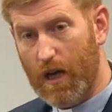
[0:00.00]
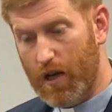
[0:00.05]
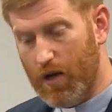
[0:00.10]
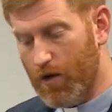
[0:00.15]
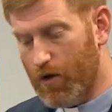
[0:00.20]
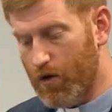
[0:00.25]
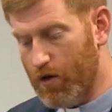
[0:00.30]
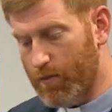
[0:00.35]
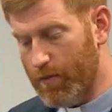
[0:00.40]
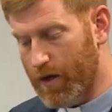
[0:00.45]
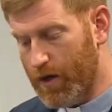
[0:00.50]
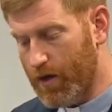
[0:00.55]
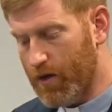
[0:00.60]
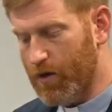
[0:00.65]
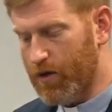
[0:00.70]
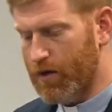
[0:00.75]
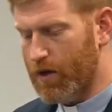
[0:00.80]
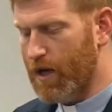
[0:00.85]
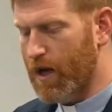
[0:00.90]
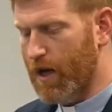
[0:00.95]
He could be a
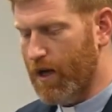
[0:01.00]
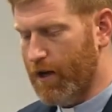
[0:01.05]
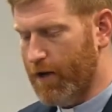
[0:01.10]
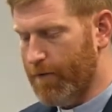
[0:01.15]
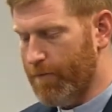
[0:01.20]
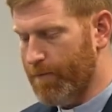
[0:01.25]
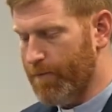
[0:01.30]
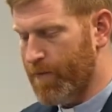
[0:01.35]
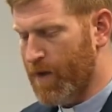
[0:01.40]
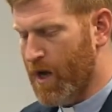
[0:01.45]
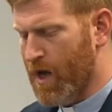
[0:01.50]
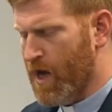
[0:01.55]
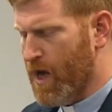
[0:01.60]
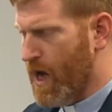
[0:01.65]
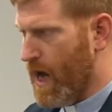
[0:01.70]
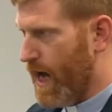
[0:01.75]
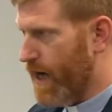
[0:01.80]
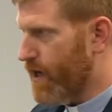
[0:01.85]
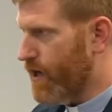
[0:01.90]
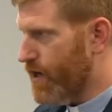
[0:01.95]
good king.
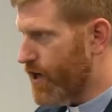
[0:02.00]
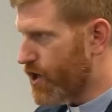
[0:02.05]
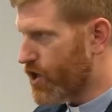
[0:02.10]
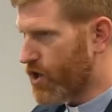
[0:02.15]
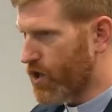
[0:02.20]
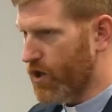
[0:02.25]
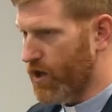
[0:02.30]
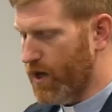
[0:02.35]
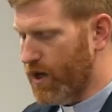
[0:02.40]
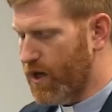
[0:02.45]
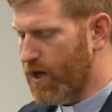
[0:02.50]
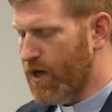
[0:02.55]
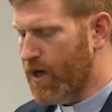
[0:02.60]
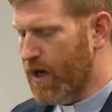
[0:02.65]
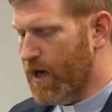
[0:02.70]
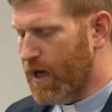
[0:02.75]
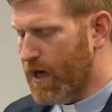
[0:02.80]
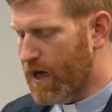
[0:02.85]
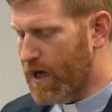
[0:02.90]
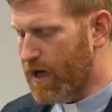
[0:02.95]
And initially,
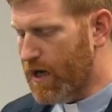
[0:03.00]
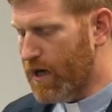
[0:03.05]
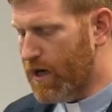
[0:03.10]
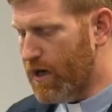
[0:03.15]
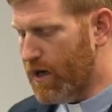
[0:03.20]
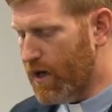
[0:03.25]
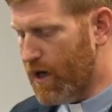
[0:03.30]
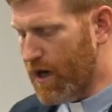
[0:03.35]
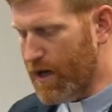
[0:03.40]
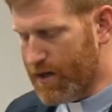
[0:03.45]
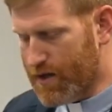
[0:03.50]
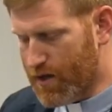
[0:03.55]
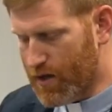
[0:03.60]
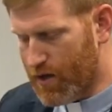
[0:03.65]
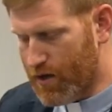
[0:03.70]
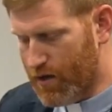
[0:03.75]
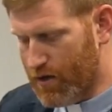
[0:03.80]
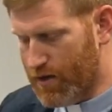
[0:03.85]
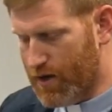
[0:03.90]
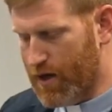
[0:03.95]
he is a
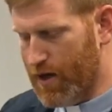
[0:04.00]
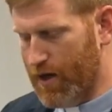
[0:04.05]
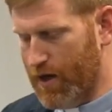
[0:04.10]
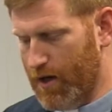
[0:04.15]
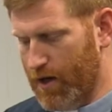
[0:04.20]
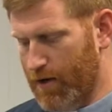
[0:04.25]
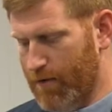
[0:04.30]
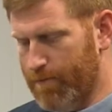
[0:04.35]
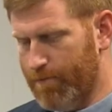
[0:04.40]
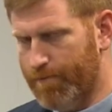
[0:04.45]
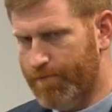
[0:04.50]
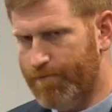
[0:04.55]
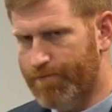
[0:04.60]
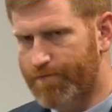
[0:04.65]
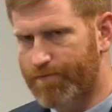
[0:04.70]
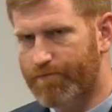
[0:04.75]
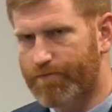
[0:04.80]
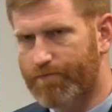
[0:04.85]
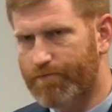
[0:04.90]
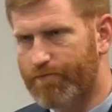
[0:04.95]
good king.
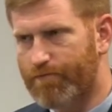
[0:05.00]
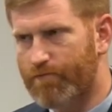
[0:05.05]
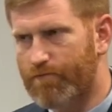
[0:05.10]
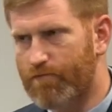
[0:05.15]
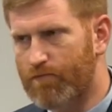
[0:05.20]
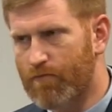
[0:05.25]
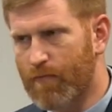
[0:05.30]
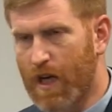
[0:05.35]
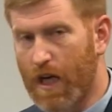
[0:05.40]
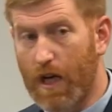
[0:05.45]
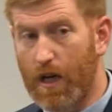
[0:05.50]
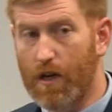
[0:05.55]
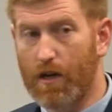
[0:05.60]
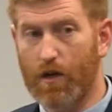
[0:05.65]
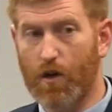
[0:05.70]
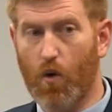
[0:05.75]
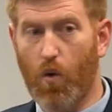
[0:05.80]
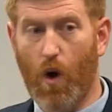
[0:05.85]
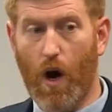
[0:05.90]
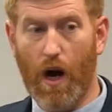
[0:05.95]
He
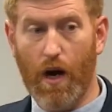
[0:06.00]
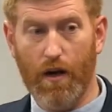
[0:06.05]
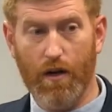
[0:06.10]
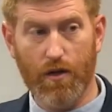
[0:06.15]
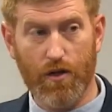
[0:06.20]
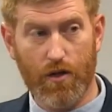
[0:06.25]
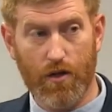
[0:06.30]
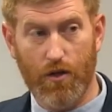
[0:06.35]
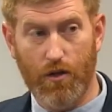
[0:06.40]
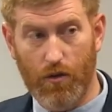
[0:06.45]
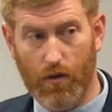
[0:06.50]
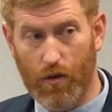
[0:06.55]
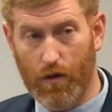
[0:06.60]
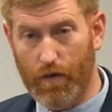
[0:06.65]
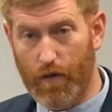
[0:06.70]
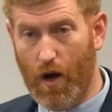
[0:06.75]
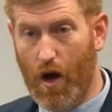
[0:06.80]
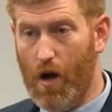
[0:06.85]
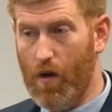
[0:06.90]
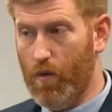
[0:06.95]
inquires too of
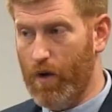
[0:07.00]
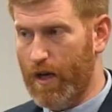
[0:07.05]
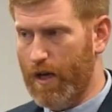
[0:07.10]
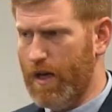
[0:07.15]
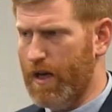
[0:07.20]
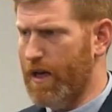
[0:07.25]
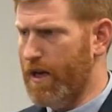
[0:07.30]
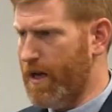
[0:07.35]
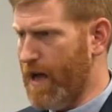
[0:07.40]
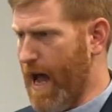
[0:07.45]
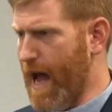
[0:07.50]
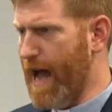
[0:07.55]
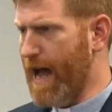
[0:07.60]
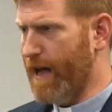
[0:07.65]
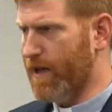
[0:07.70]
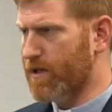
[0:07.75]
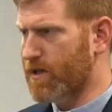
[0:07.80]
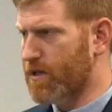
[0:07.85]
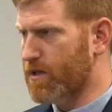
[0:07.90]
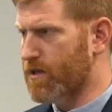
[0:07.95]
Yahweh. He
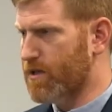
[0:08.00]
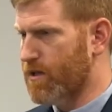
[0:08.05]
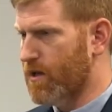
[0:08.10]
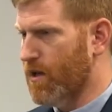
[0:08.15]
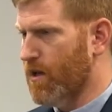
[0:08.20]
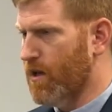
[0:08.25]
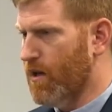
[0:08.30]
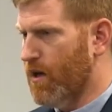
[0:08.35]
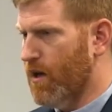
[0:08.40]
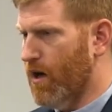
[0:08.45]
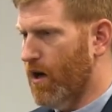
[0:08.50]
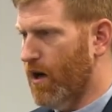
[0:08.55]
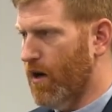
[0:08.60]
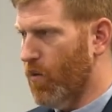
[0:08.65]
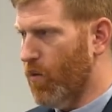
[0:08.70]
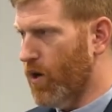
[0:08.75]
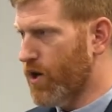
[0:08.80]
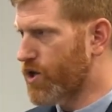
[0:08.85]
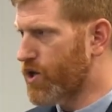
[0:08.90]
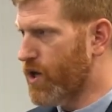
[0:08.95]
asks,
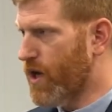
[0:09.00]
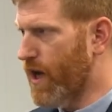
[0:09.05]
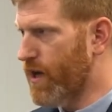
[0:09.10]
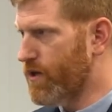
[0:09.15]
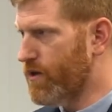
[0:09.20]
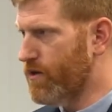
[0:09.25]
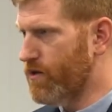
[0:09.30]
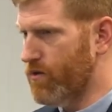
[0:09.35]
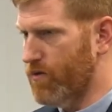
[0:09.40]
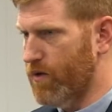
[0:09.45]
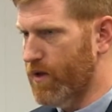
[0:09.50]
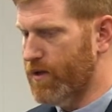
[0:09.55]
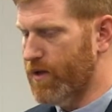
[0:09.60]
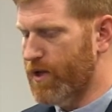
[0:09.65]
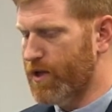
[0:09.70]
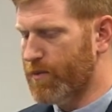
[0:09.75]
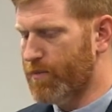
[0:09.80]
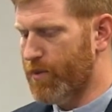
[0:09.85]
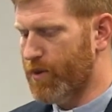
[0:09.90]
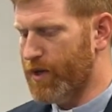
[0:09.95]
what should I do in
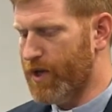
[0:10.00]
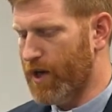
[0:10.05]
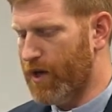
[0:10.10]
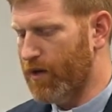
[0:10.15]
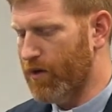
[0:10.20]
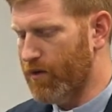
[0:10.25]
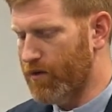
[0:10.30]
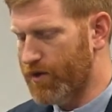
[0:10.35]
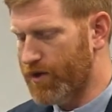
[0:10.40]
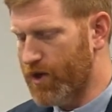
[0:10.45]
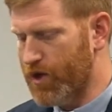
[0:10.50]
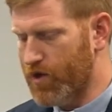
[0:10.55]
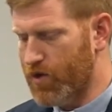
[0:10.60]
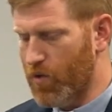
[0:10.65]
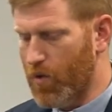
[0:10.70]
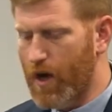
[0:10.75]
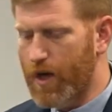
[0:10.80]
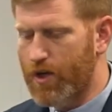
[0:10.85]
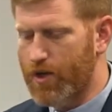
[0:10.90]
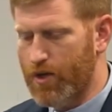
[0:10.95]
this particular
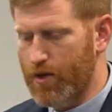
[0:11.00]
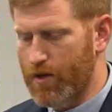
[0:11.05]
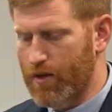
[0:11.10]
situation?